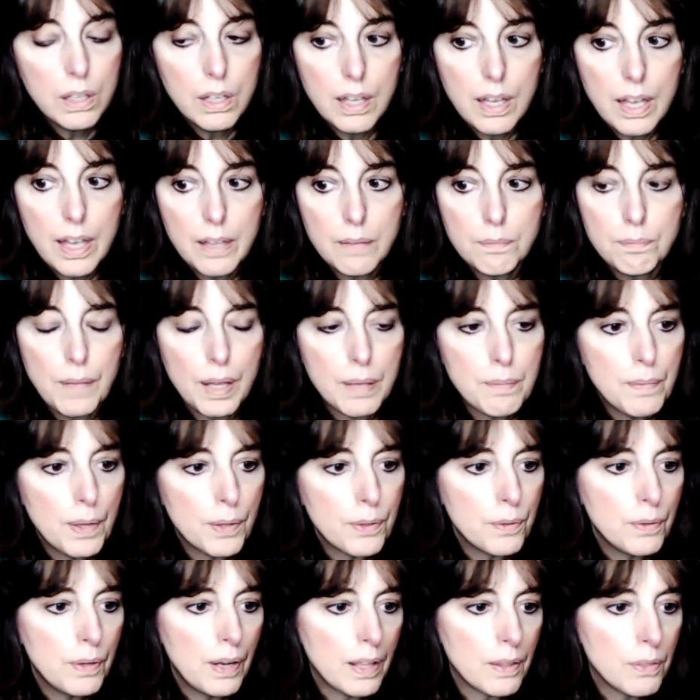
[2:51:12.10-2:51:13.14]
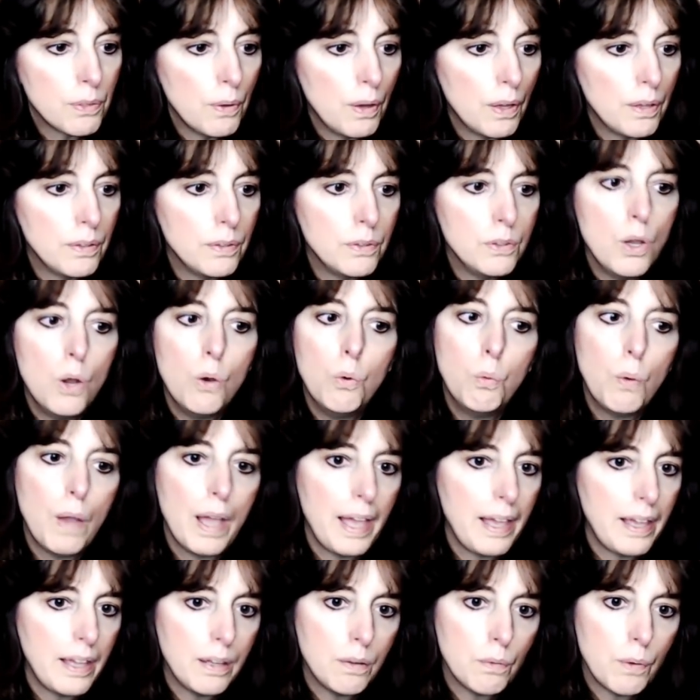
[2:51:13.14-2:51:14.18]
And my mother and I thought, no
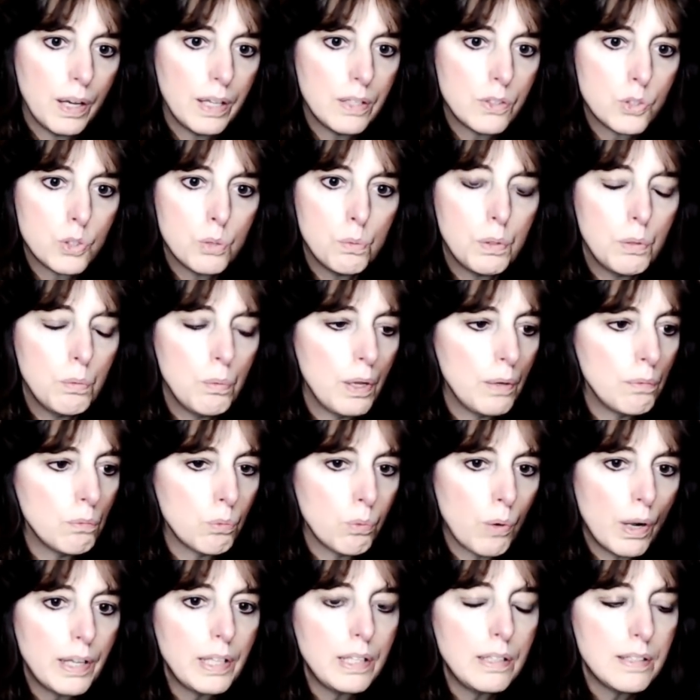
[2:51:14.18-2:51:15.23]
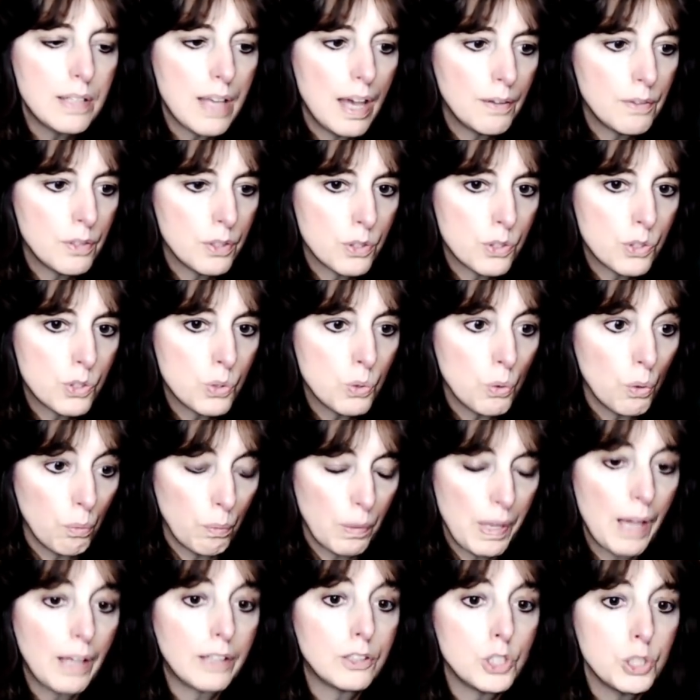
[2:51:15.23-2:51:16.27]
way, right? So we went running down to the store.
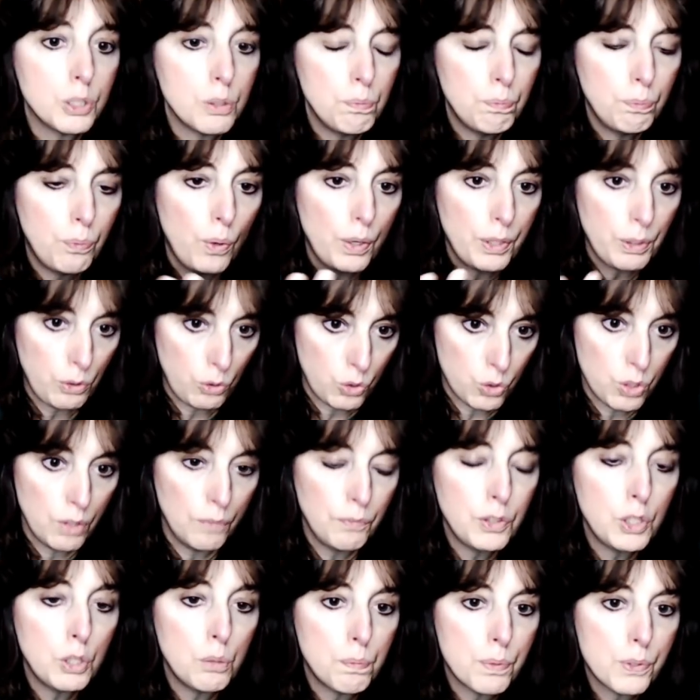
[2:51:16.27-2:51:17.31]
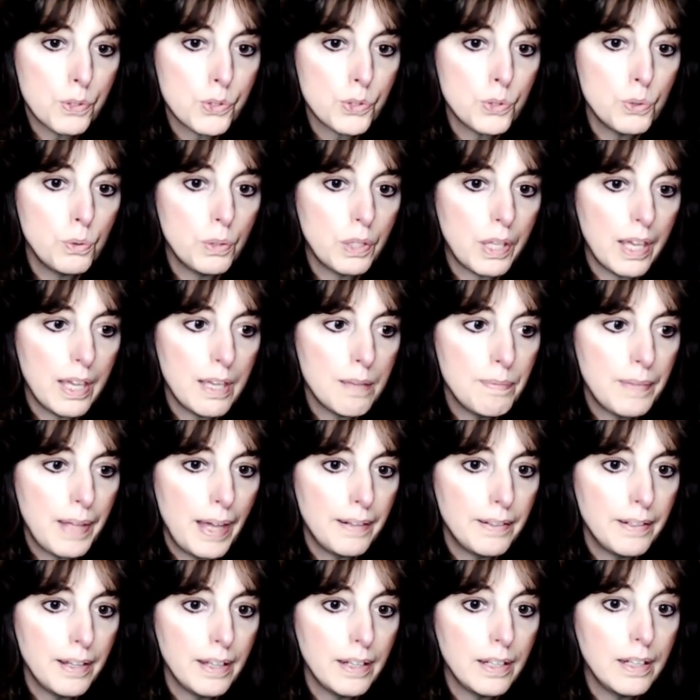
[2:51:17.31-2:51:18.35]
We actually bought a Trivial Pursuit game
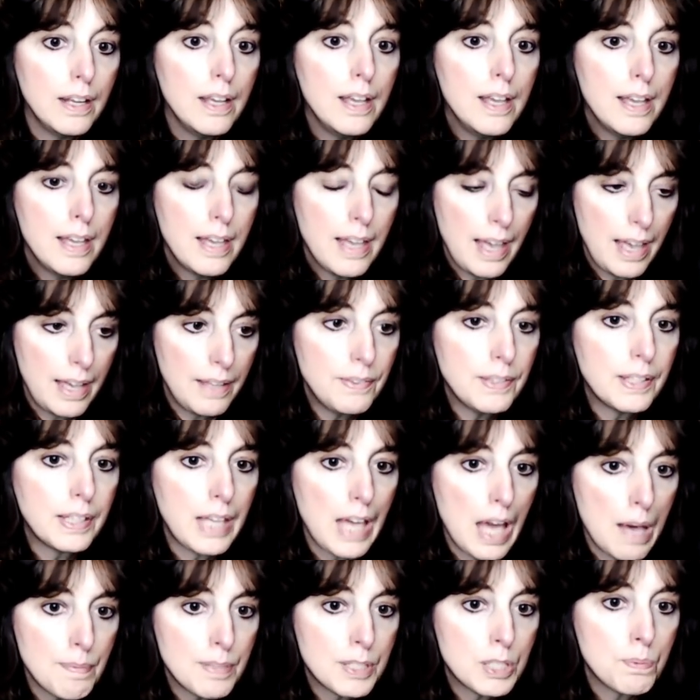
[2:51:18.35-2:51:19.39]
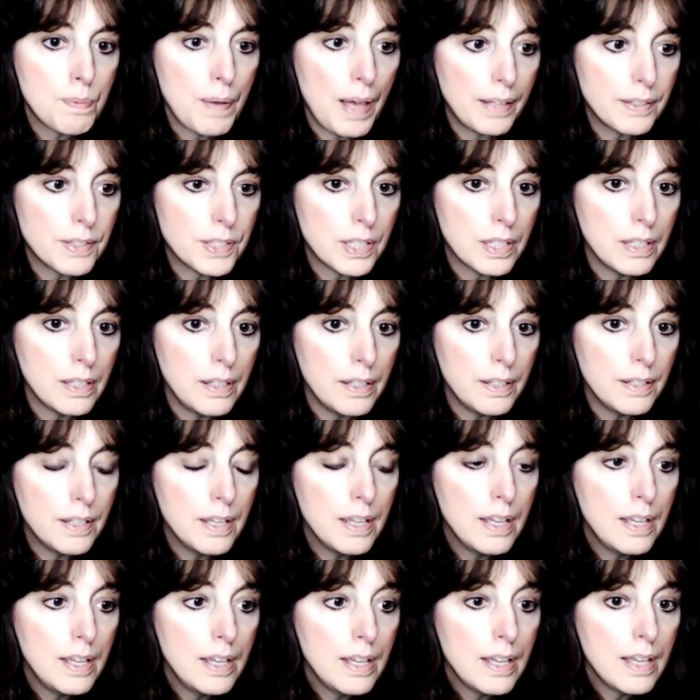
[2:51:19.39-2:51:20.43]
that night and the Cabbage Patch Kid.
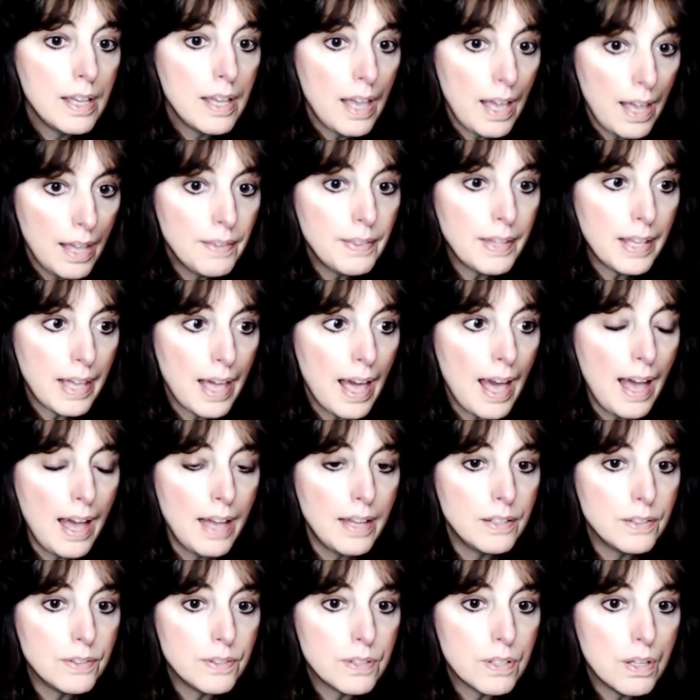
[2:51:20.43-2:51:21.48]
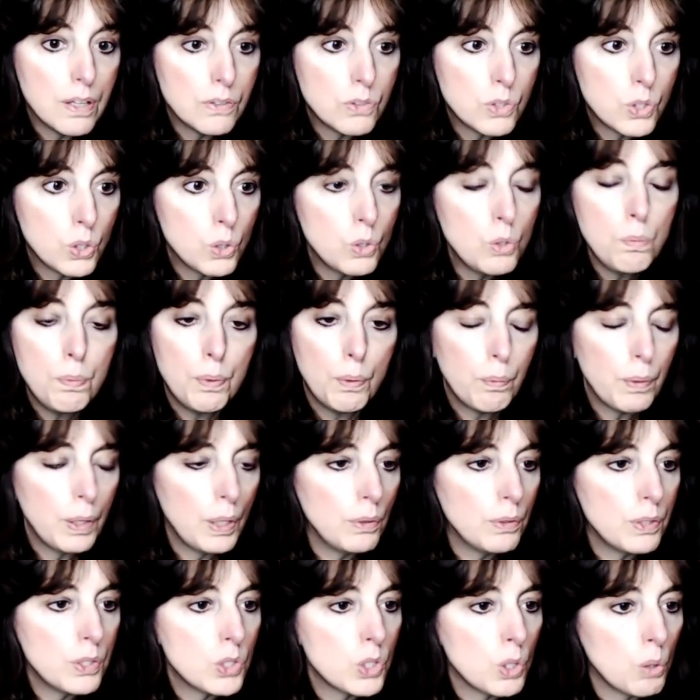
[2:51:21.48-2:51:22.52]
And they had 2, but we
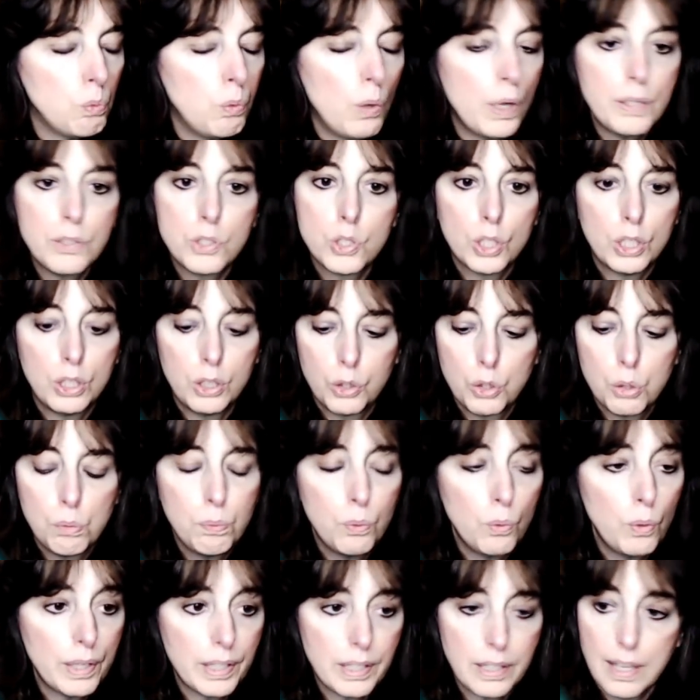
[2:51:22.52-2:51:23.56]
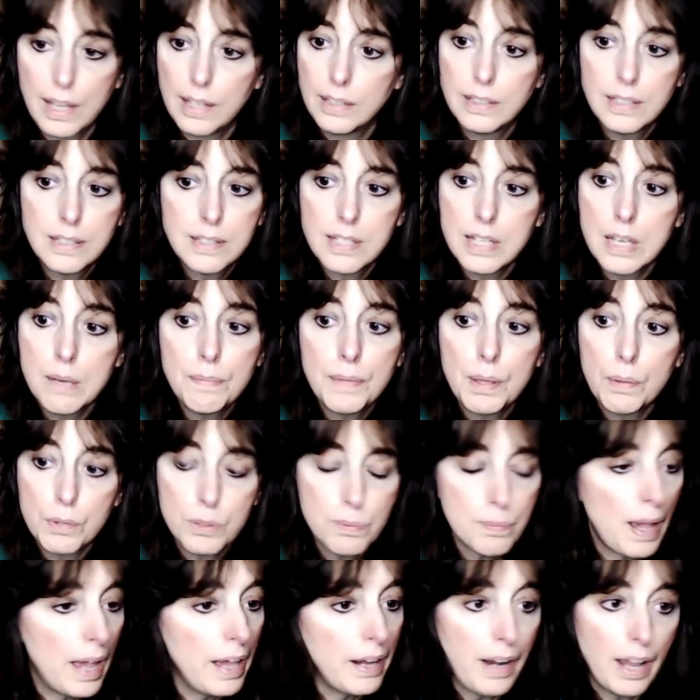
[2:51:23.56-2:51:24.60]
only took 1. Took a little boy, Kelly Tim. That was
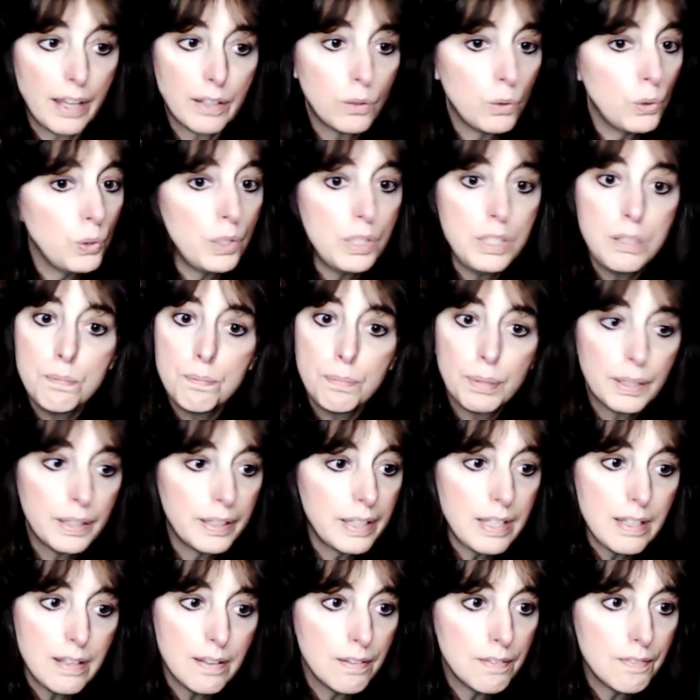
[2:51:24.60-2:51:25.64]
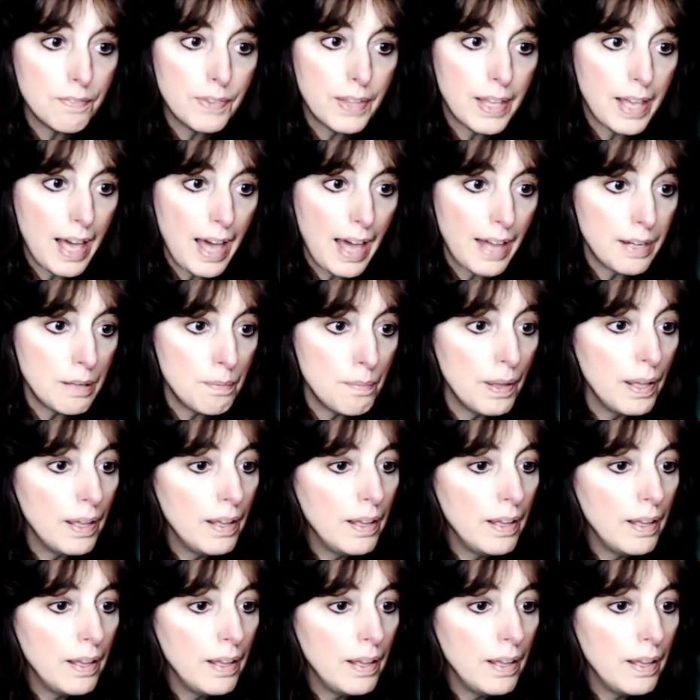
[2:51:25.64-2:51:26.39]
and I couldn't believe they had him.